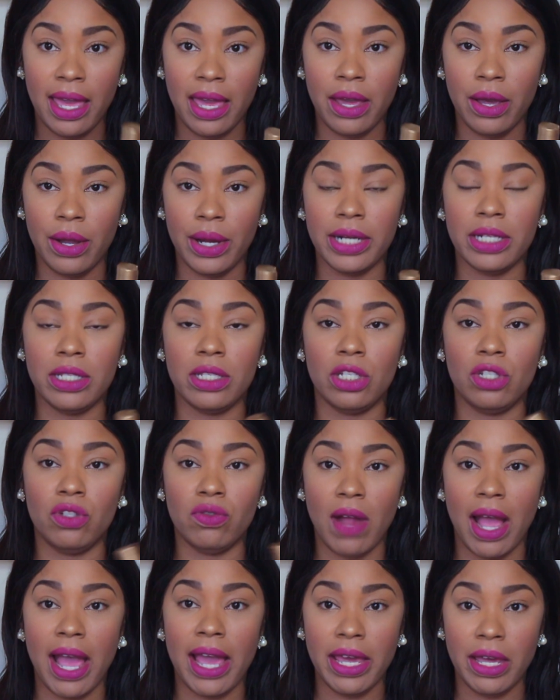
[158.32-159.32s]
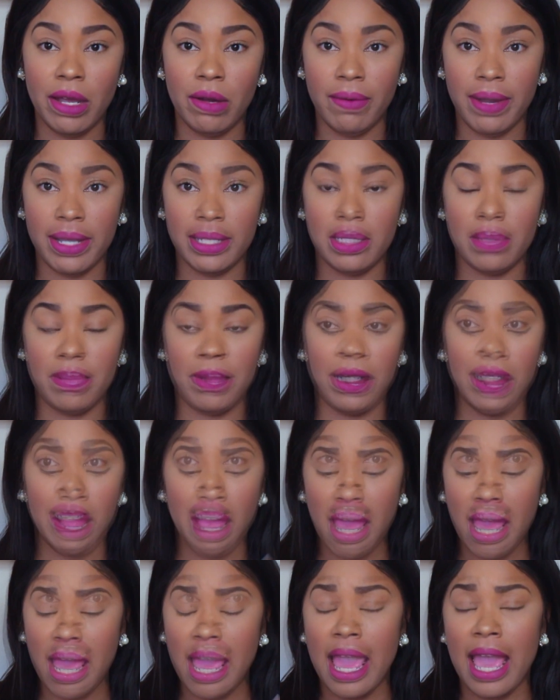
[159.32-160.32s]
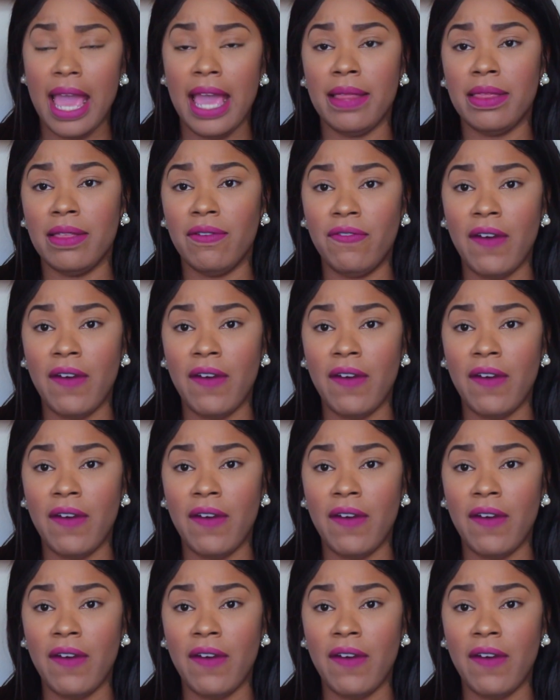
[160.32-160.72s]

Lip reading: hair. It is a dry hair rest. And